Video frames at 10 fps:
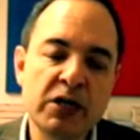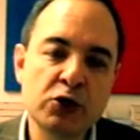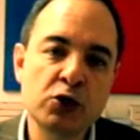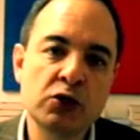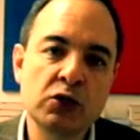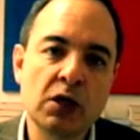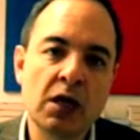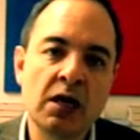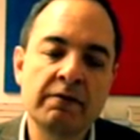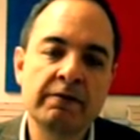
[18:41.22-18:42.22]
measures
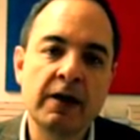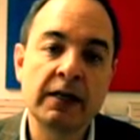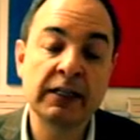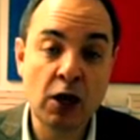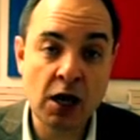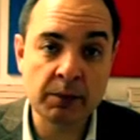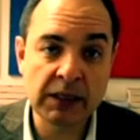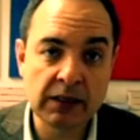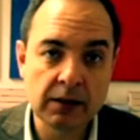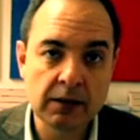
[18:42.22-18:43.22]
of an
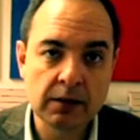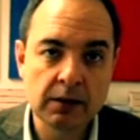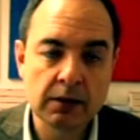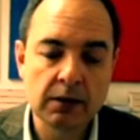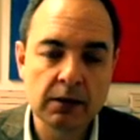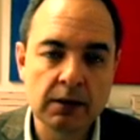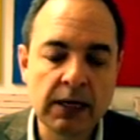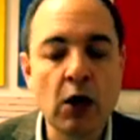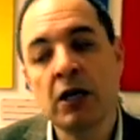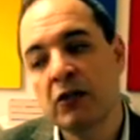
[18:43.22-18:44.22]
economy.
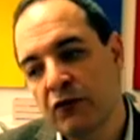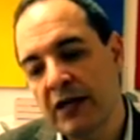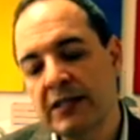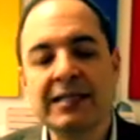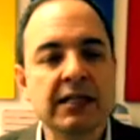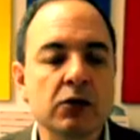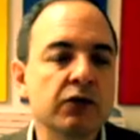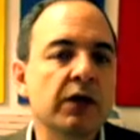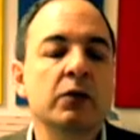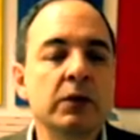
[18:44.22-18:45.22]
Now, on its face, that sounds very